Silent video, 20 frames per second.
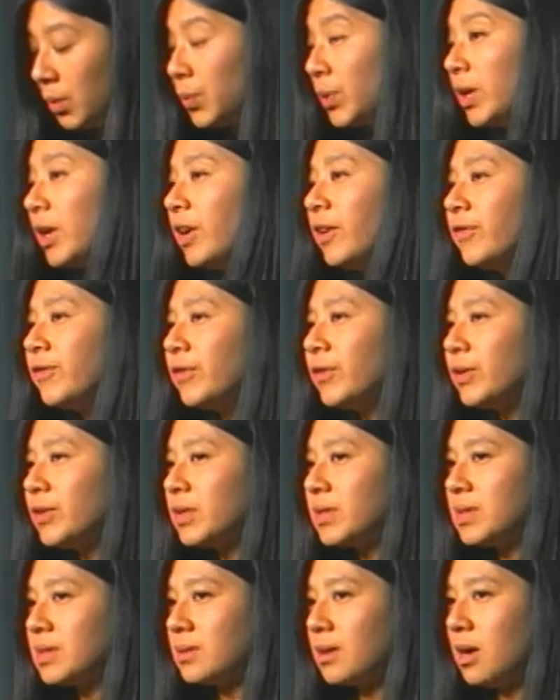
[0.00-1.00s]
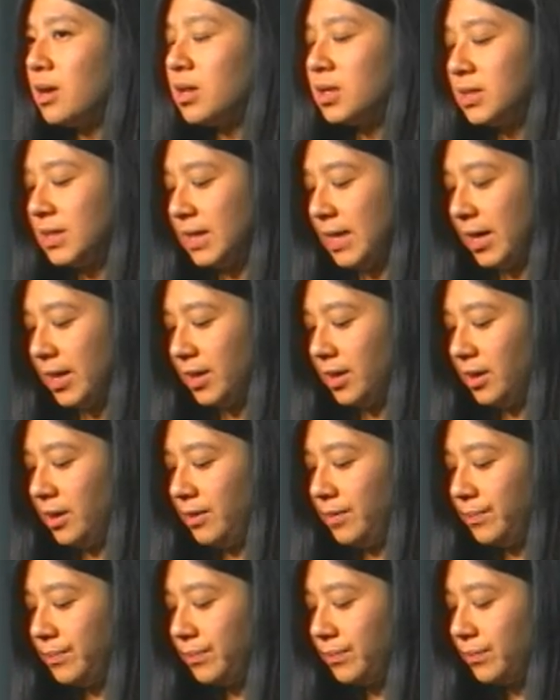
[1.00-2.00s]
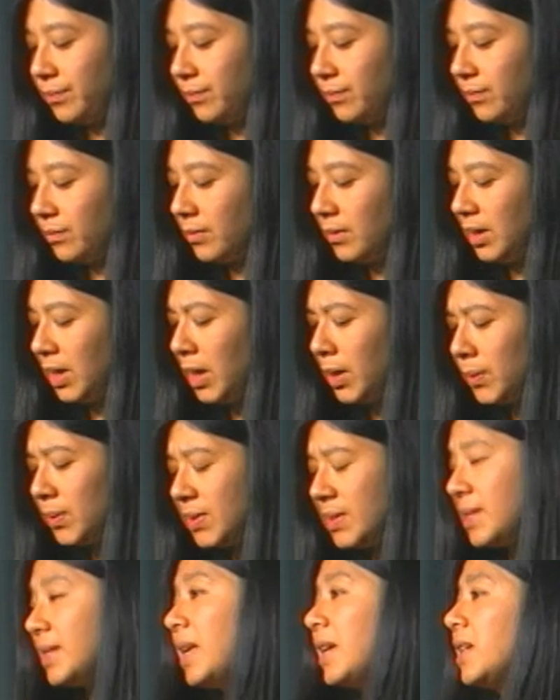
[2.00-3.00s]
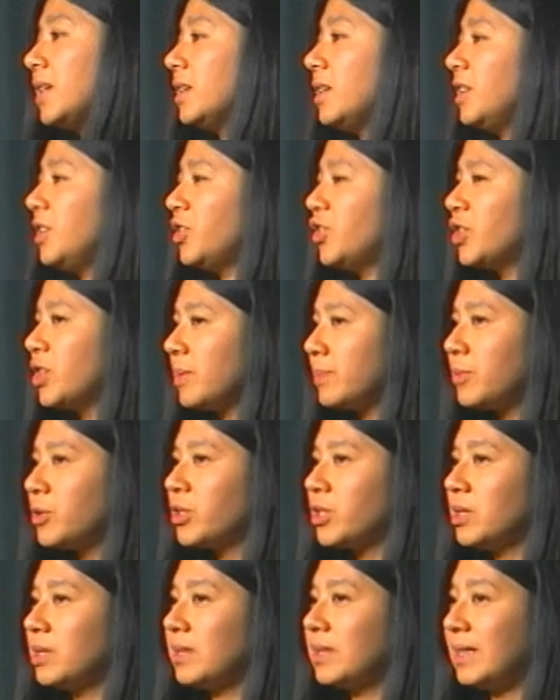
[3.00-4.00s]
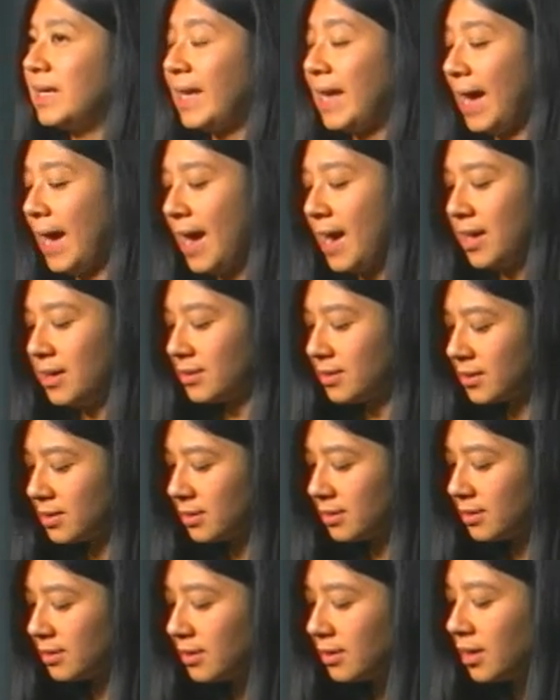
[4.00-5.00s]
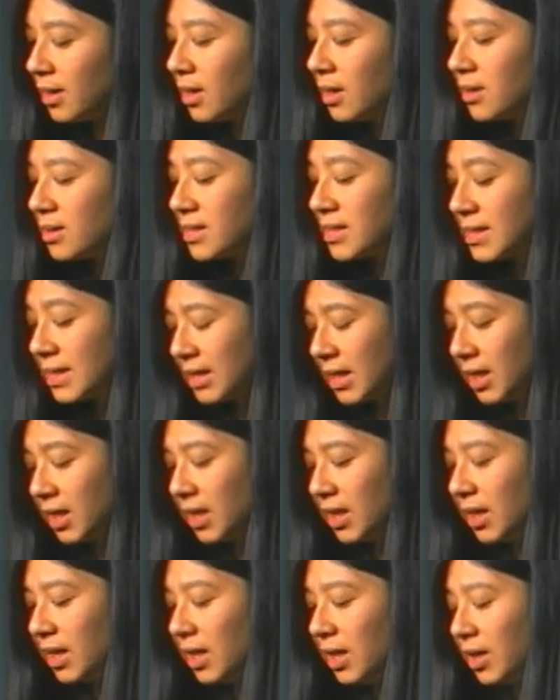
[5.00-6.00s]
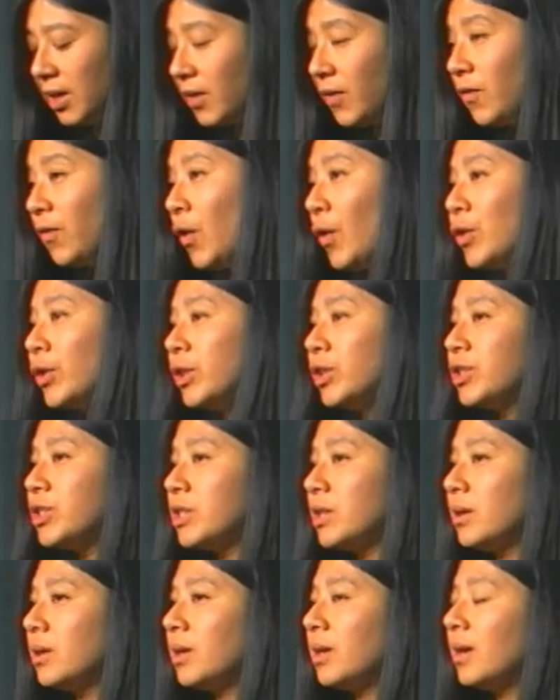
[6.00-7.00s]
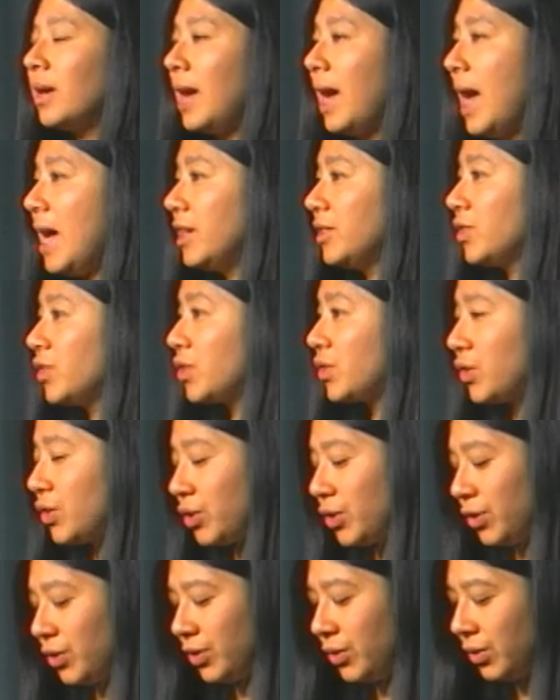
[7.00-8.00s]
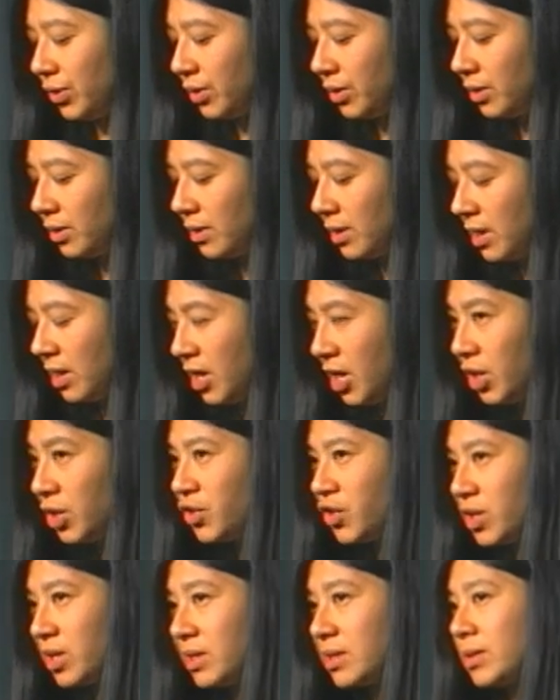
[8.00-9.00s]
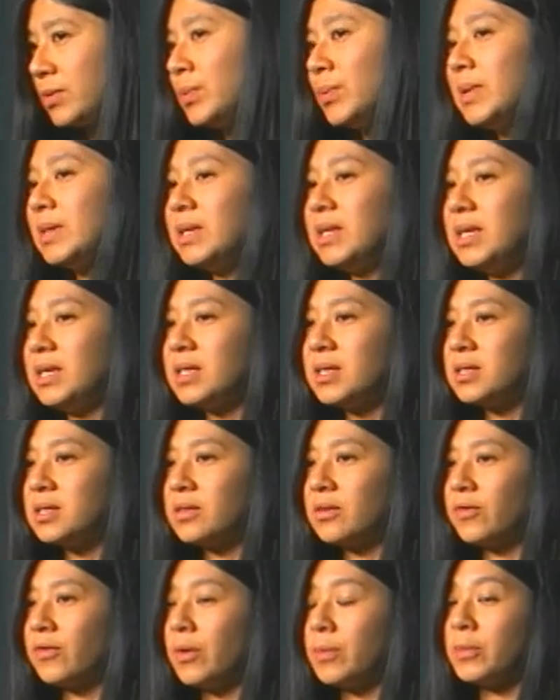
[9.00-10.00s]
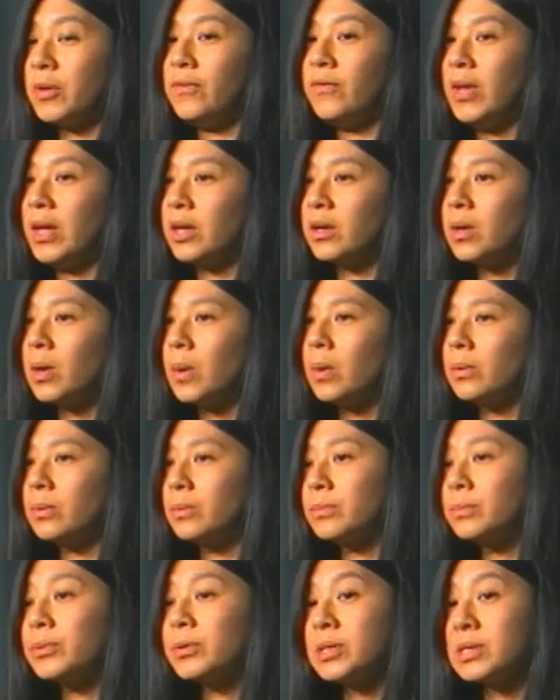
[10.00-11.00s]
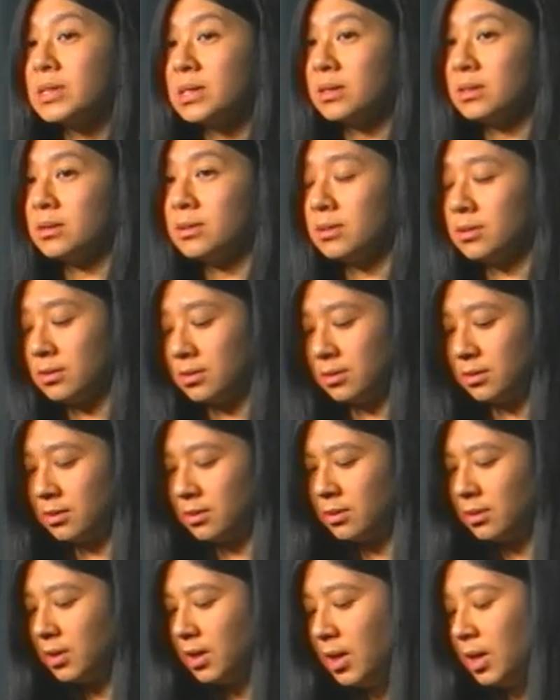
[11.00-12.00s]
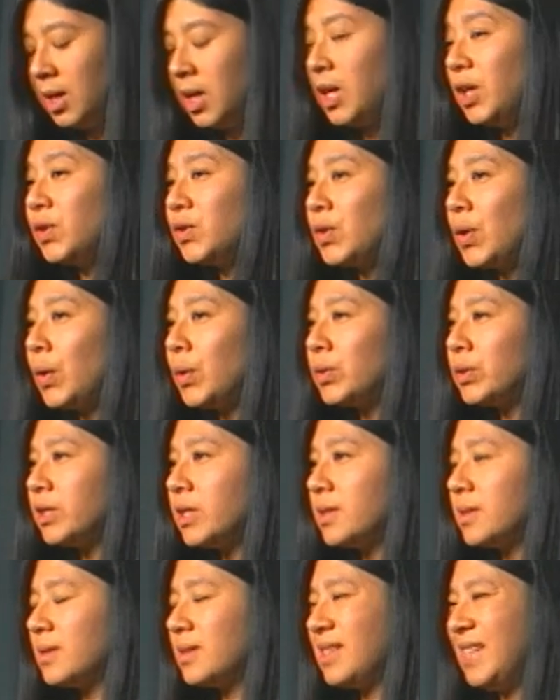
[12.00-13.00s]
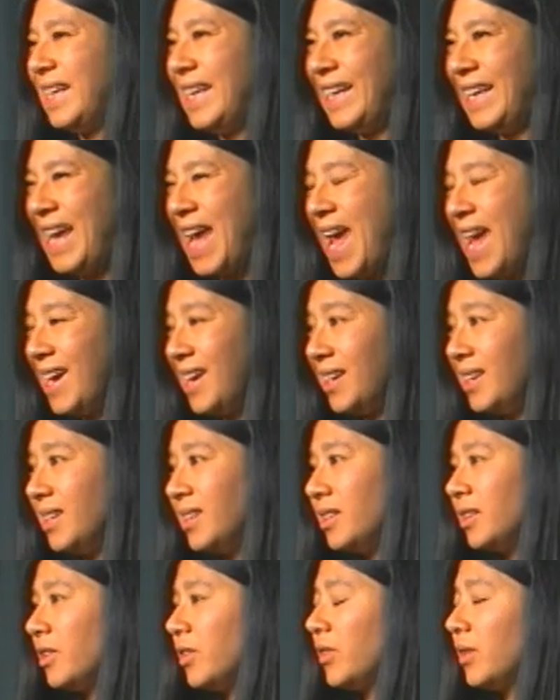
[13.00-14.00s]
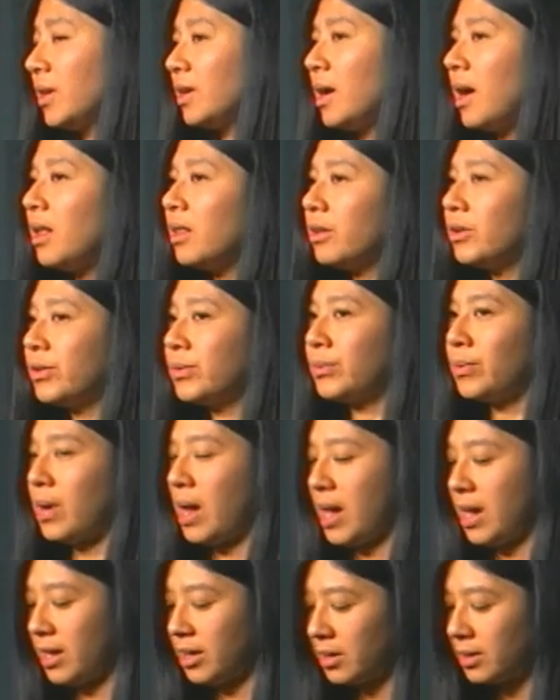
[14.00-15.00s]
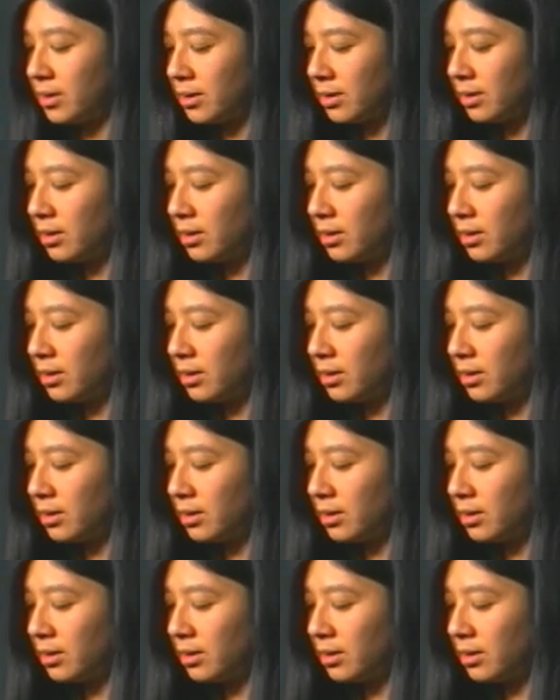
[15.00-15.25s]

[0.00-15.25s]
When I first saw Daddy, he was like an Egyptian cat, skinny, foraging, and stern, just released from a Vietcong prison. He told us he hated the color red.